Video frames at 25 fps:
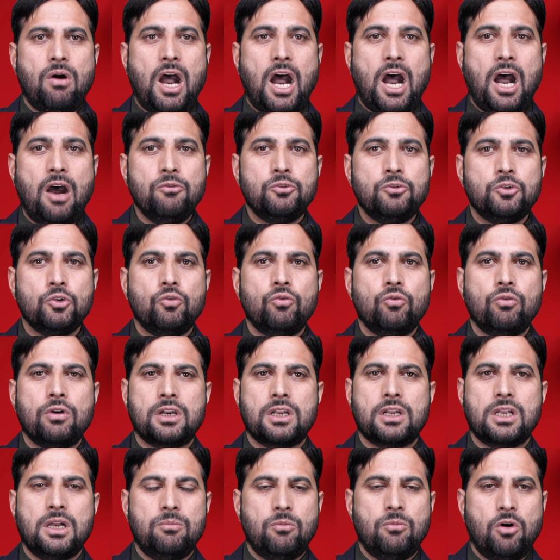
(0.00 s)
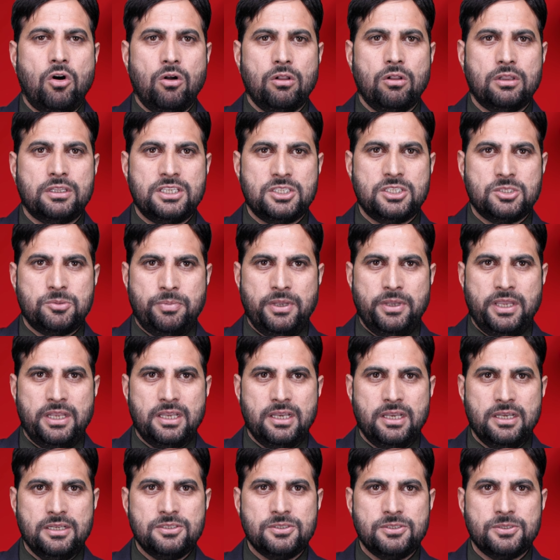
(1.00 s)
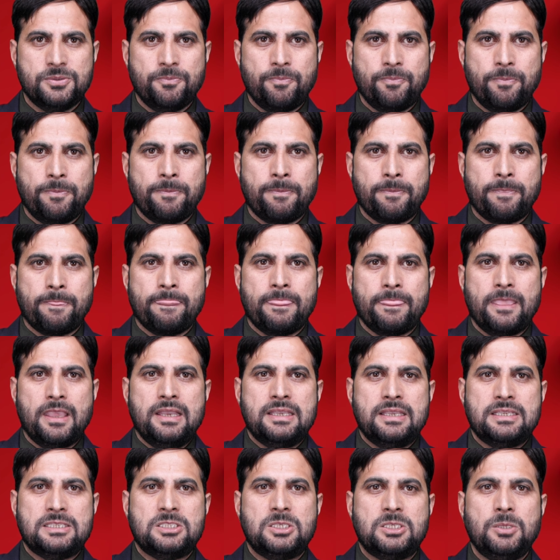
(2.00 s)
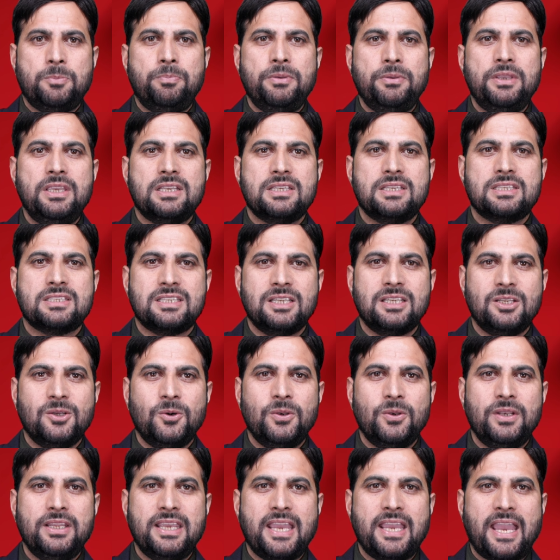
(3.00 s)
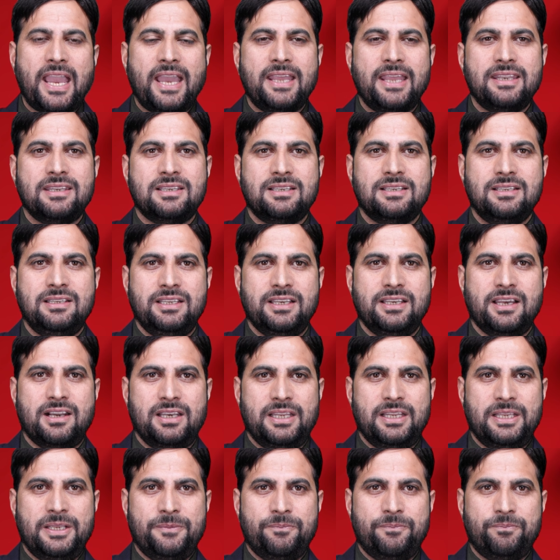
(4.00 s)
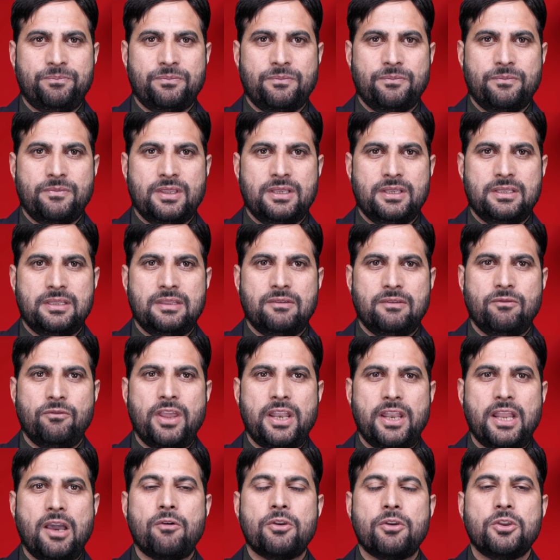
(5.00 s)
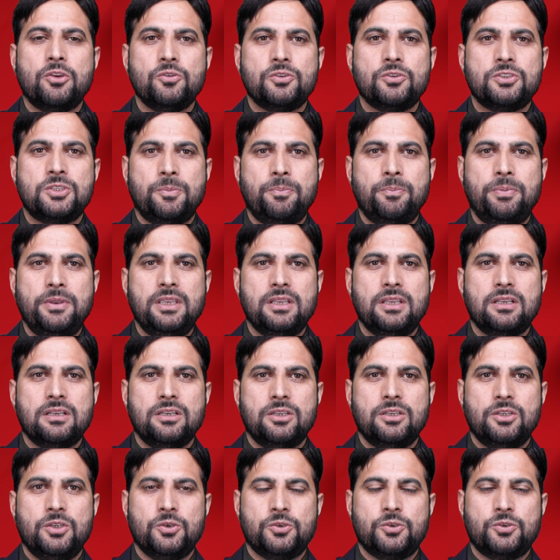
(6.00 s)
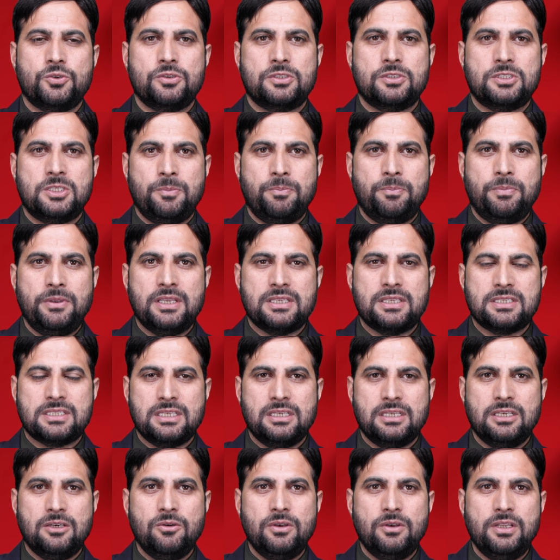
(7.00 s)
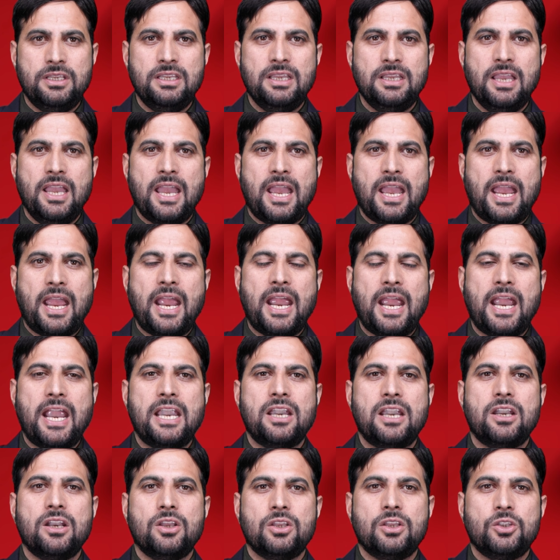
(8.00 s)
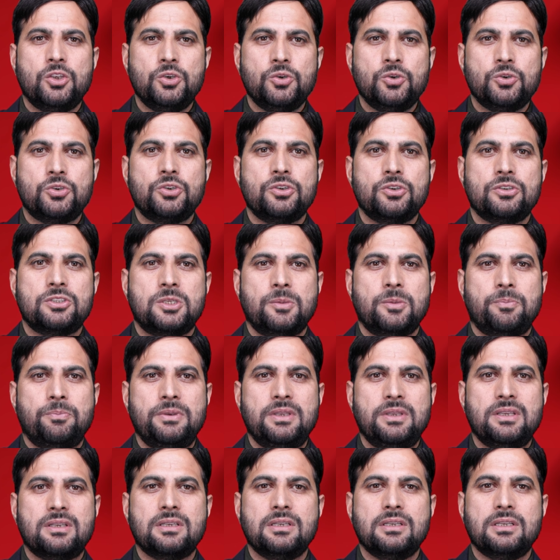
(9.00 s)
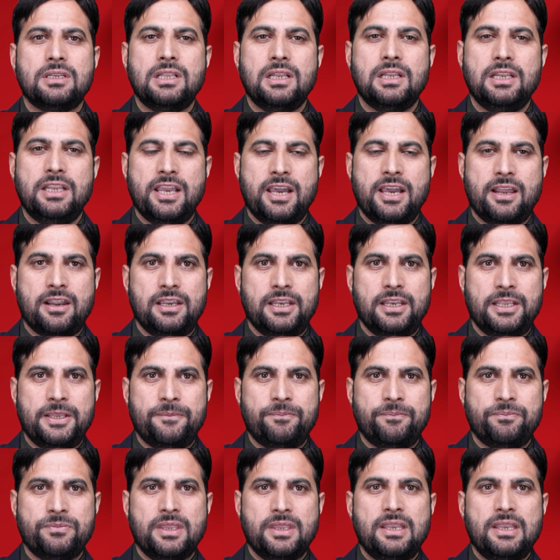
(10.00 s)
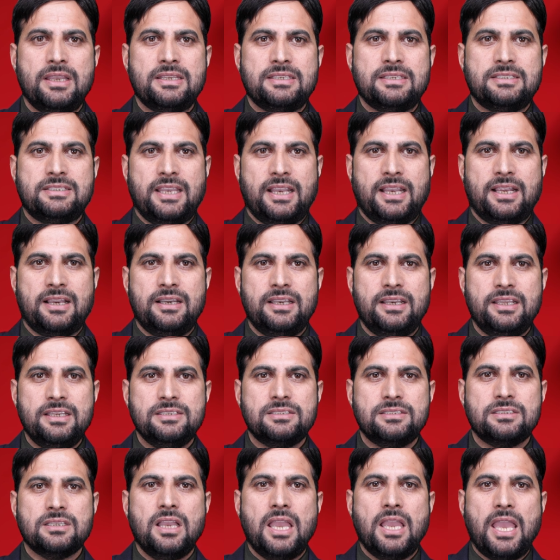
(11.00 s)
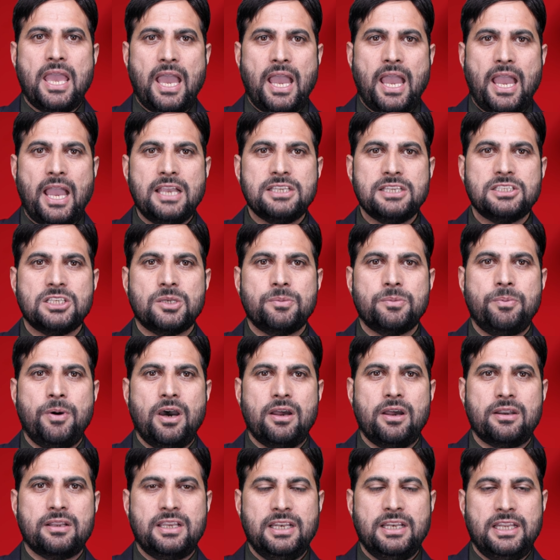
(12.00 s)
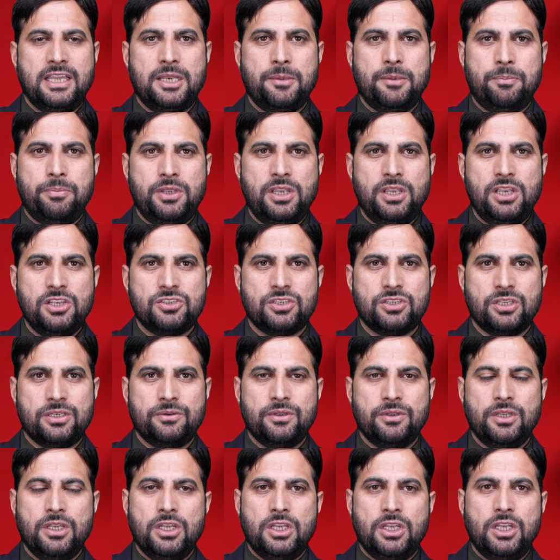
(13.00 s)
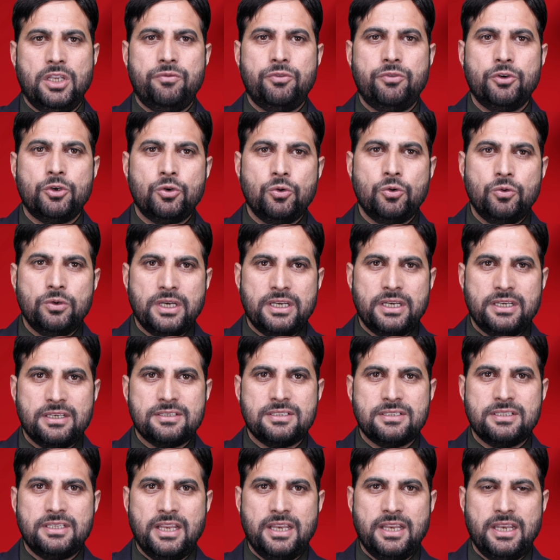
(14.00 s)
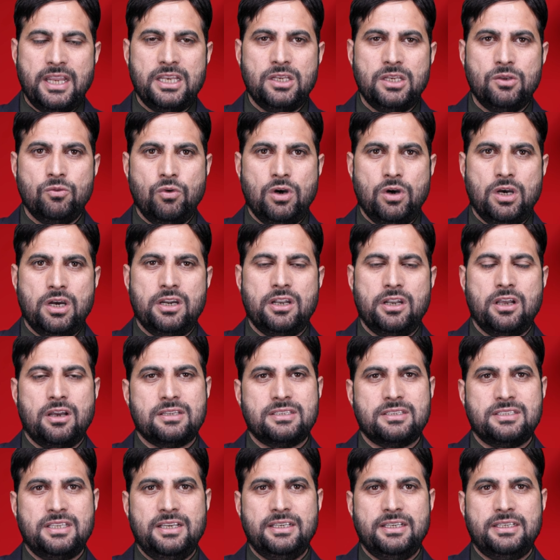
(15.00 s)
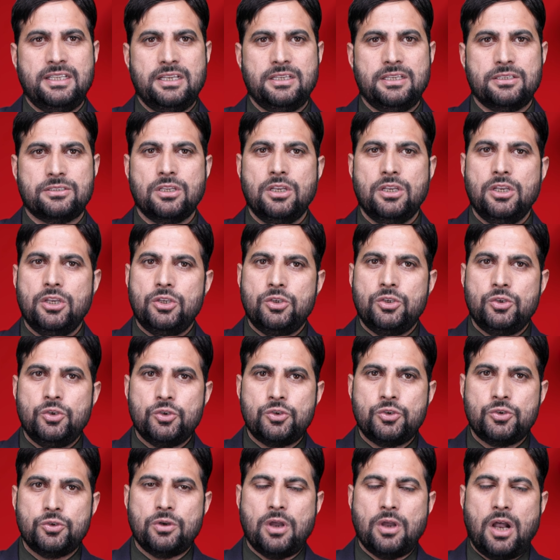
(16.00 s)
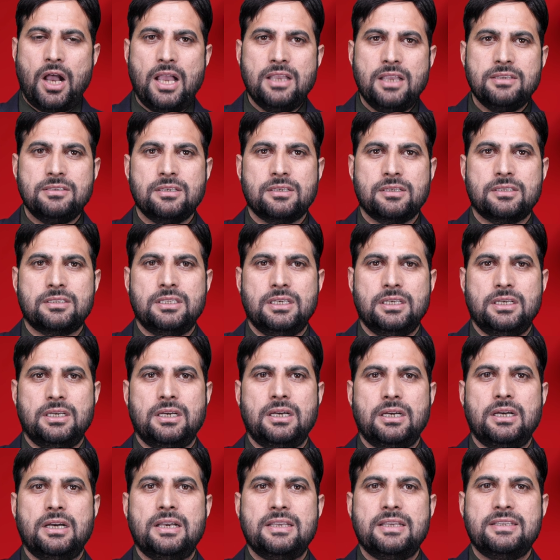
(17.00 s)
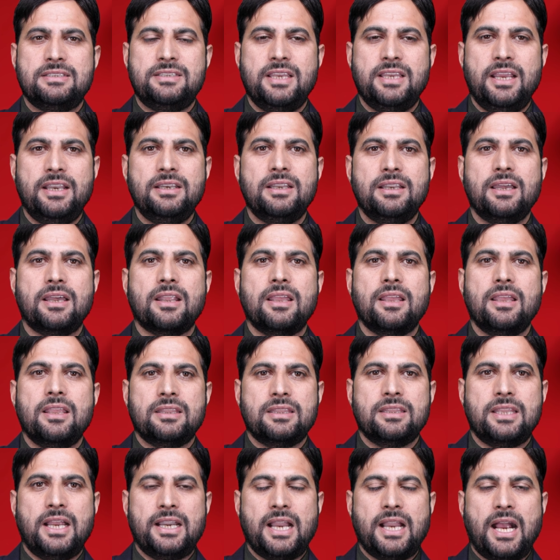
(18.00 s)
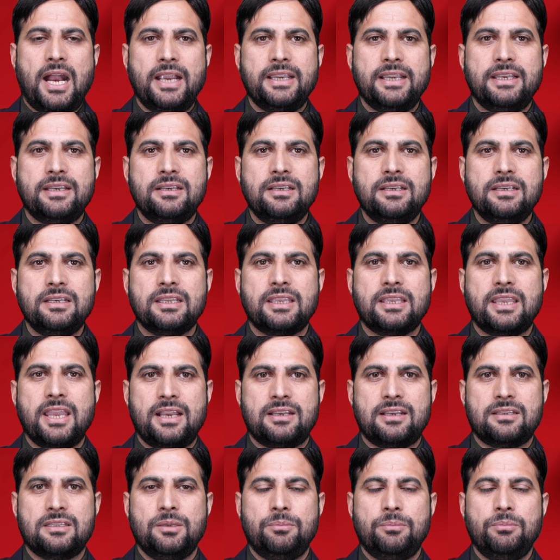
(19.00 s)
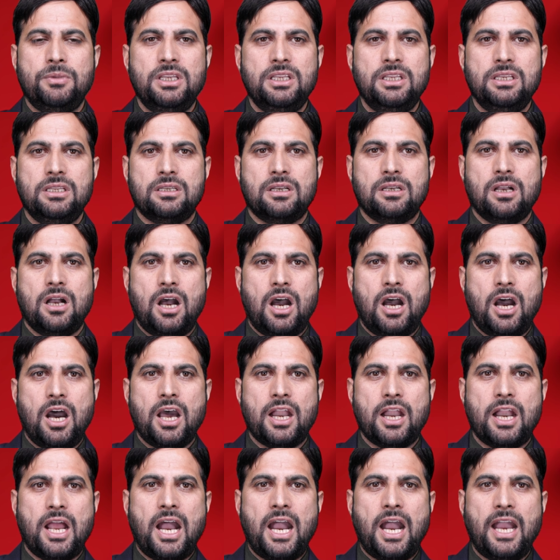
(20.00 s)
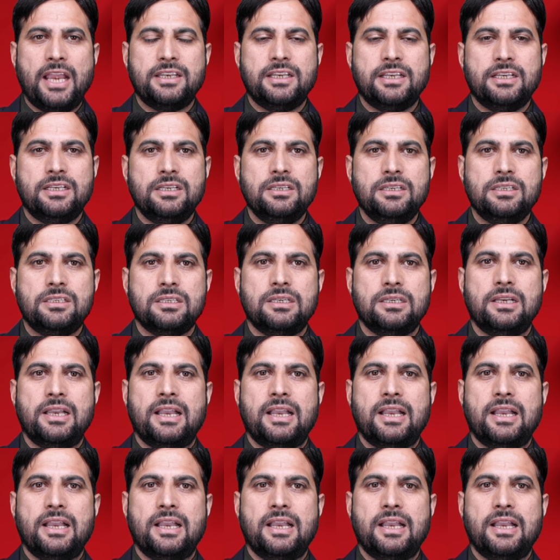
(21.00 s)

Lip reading: how to overcome all these barriers? Speak slowly and clearly. Whenever you speak, you should speak slowly and you should speak clearly. Second is ask for clarification. If you don't understand any word or sentence, you should ask the sender that I didn't get the meaning, or I didn't